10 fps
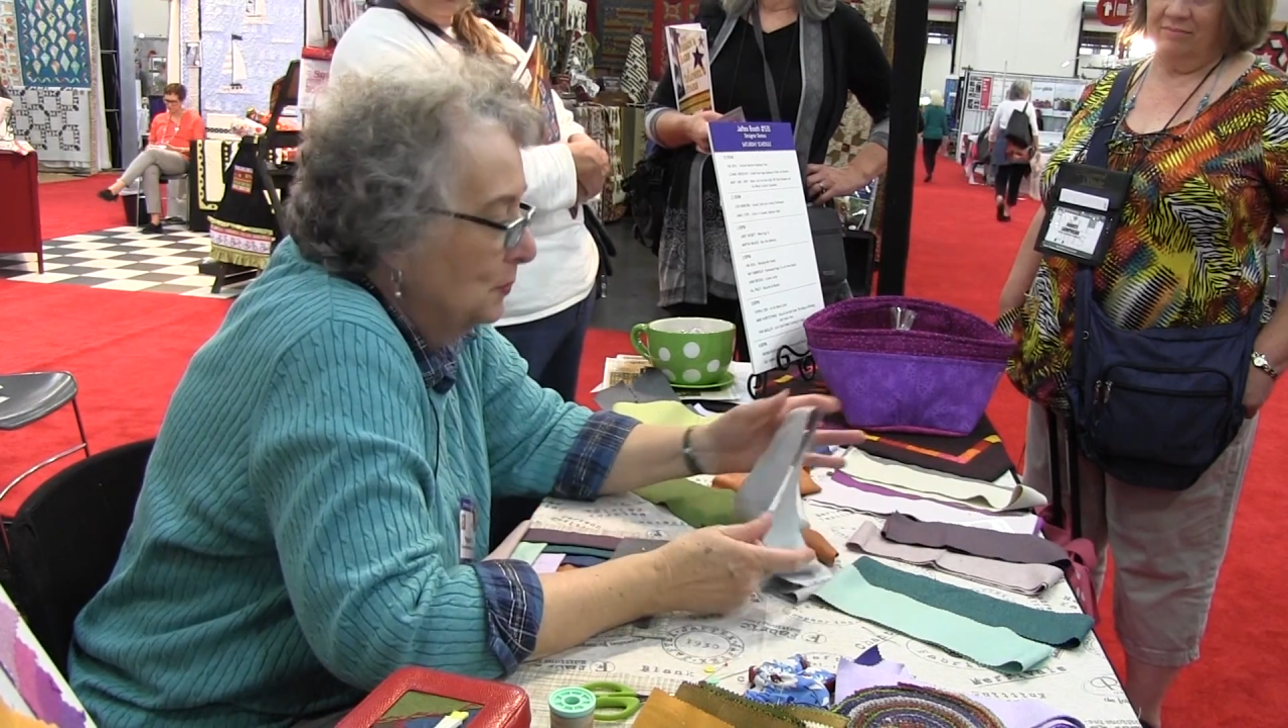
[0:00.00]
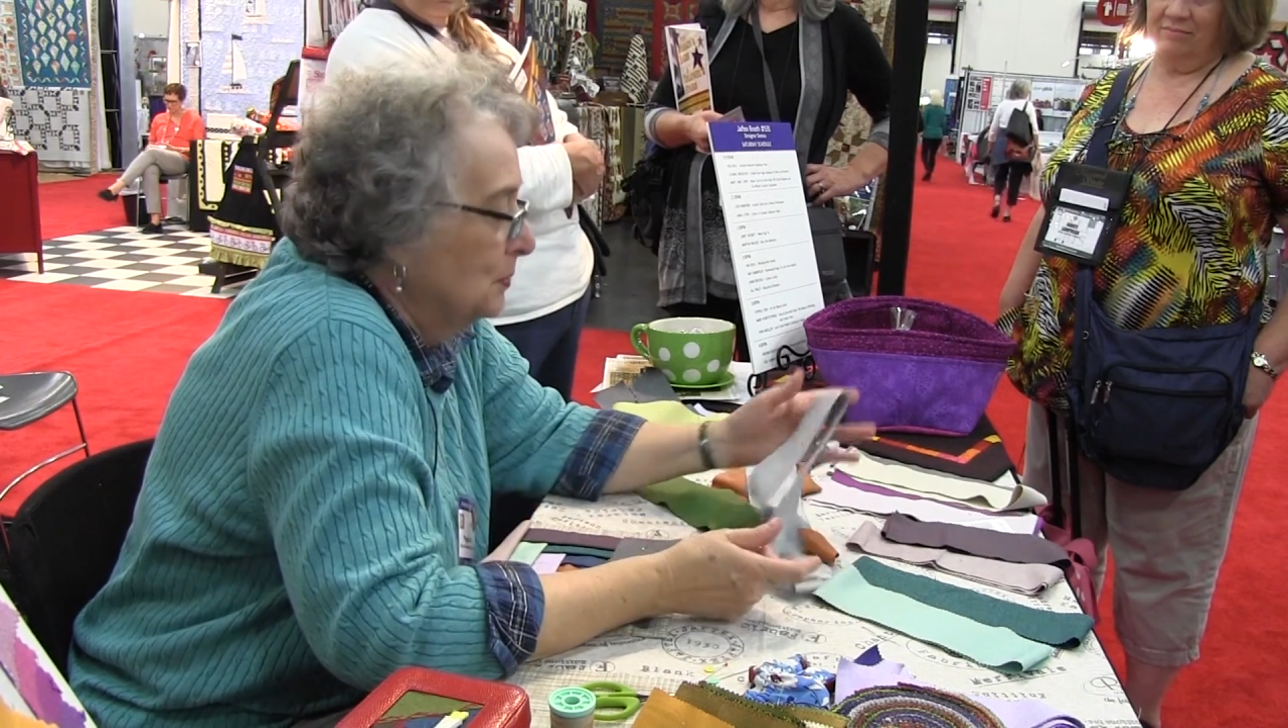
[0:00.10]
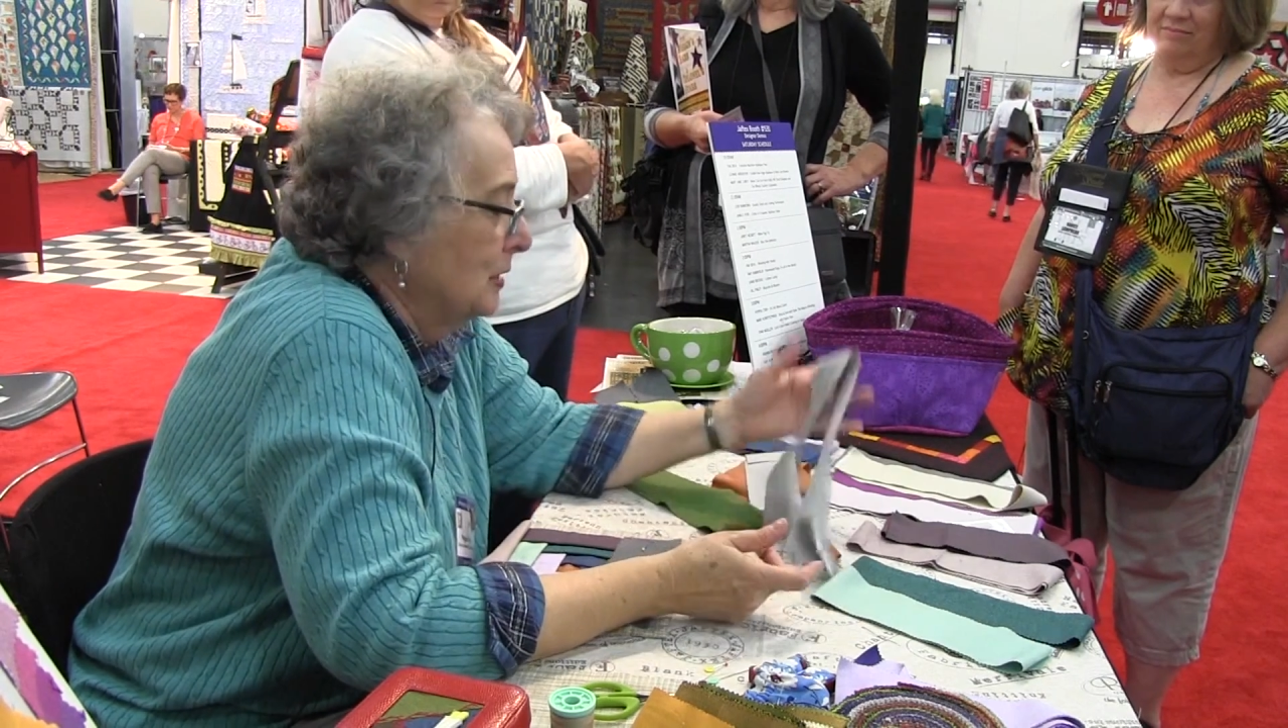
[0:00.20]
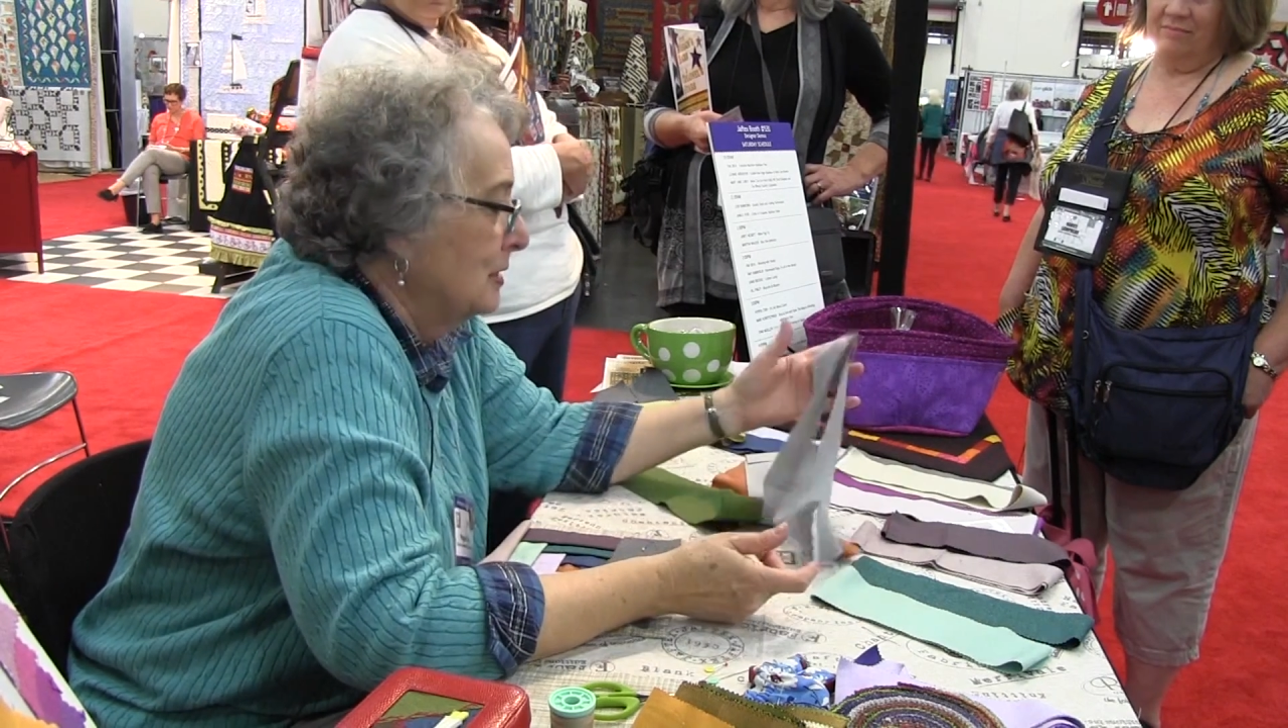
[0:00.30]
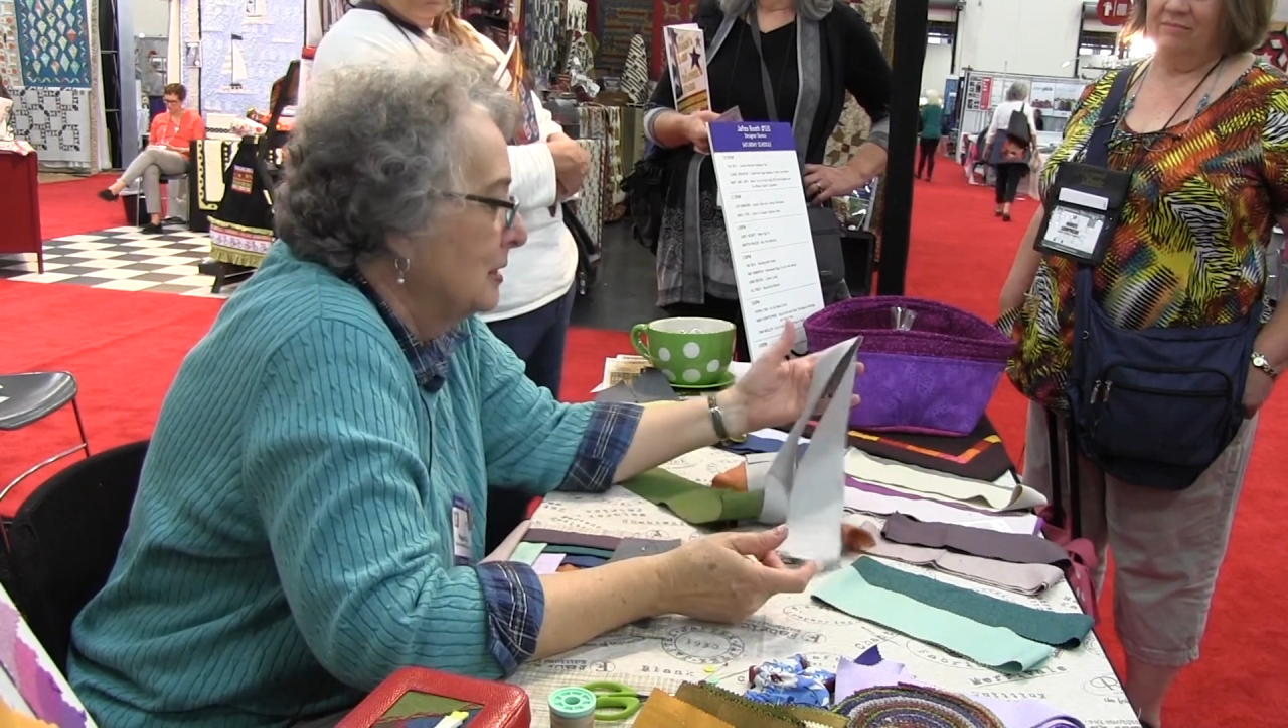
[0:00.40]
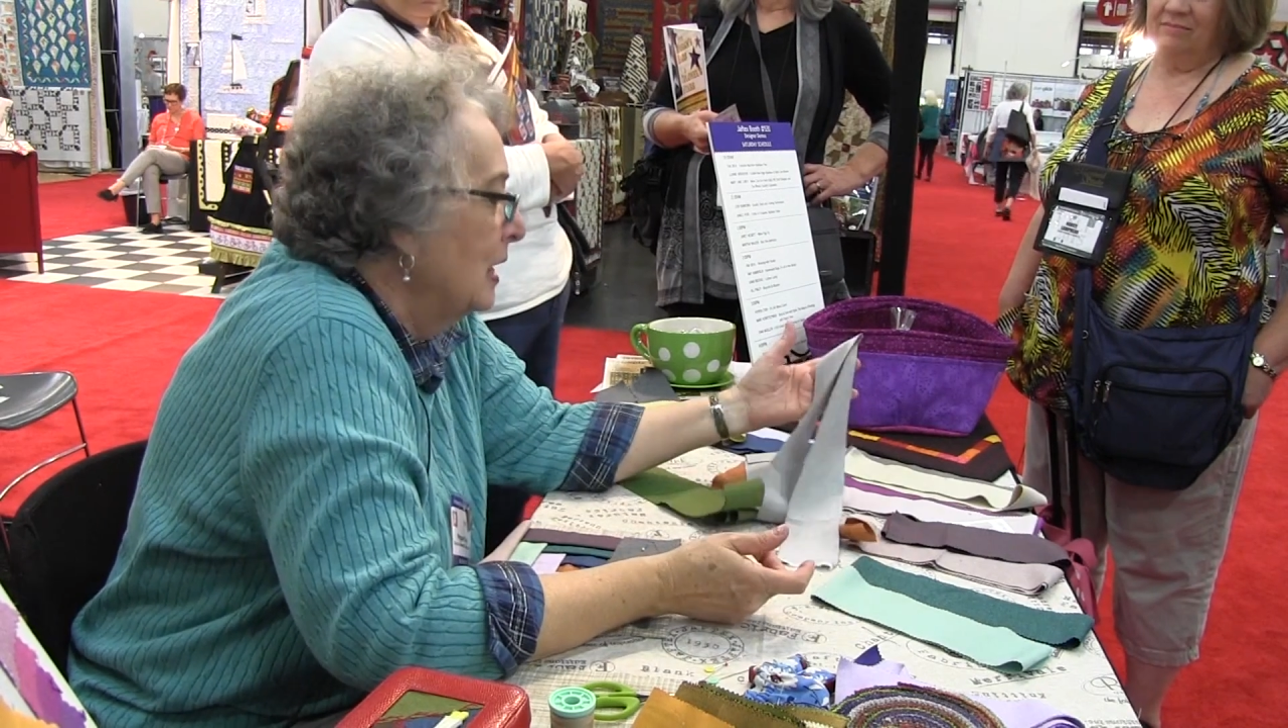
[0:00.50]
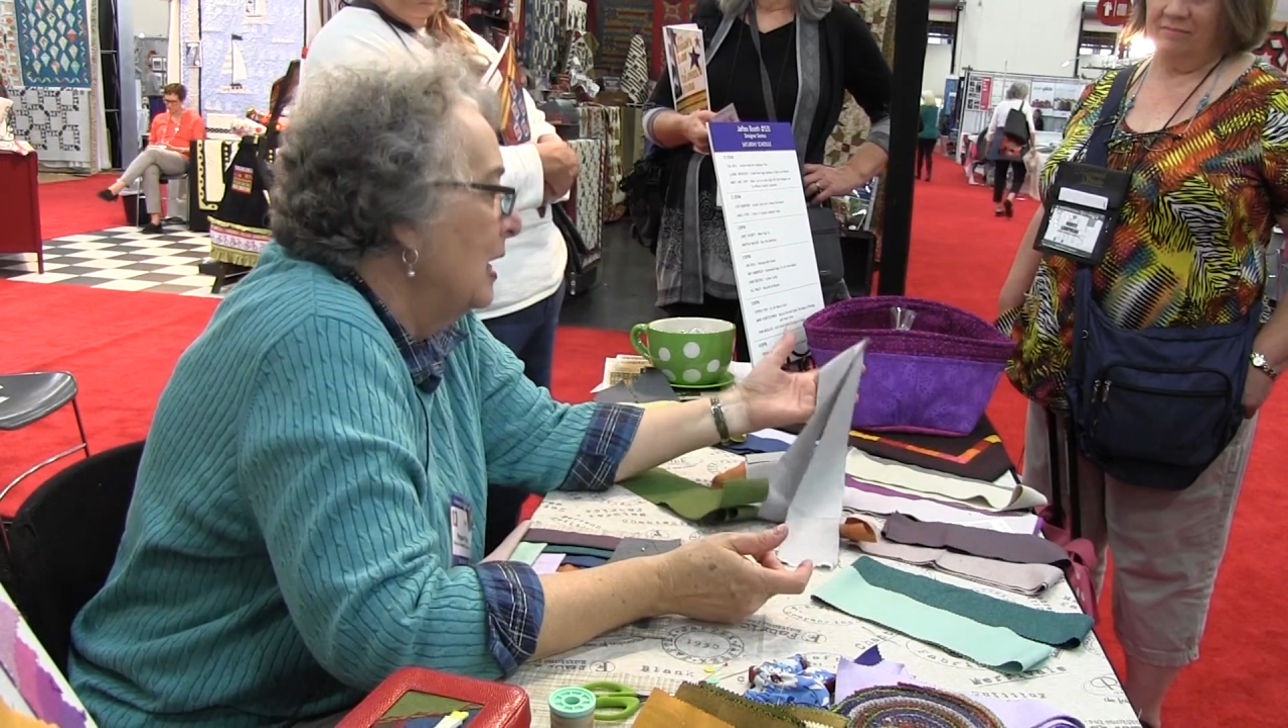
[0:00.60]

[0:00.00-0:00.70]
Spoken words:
pleased.